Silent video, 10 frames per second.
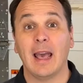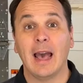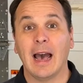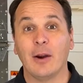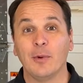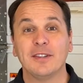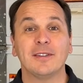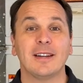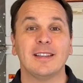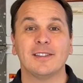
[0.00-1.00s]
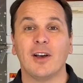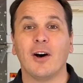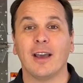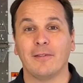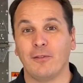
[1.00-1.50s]
I recently saw
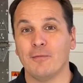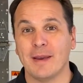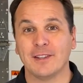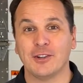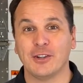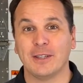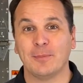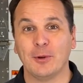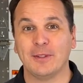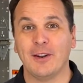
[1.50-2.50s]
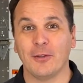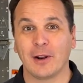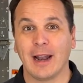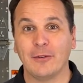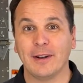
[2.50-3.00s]
a few messages posted on the
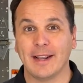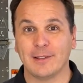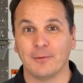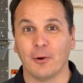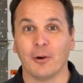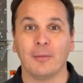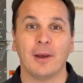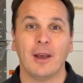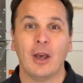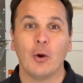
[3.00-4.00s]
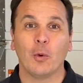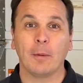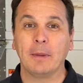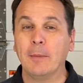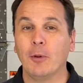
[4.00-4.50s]
Cloudy Nights forum where
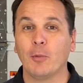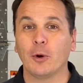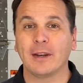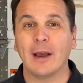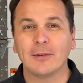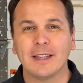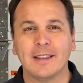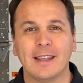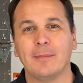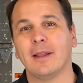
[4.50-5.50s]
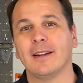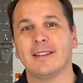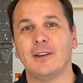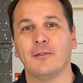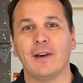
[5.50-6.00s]
people were doubting the
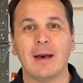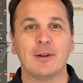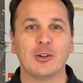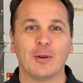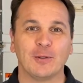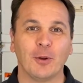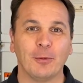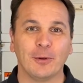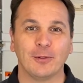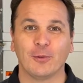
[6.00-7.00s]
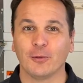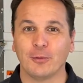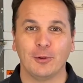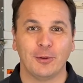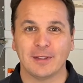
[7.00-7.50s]
ability of amateur astronomers to
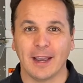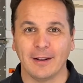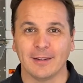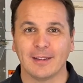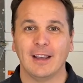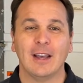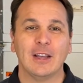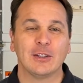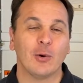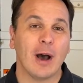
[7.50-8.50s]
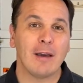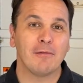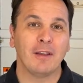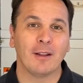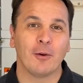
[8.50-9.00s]
contribute to science, so I
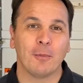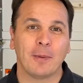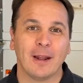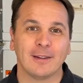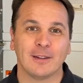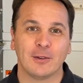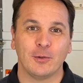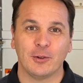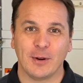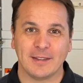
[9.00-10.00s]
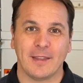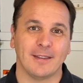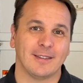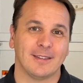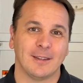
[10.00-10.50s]
feel compelled to address
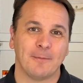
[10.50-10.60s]
this.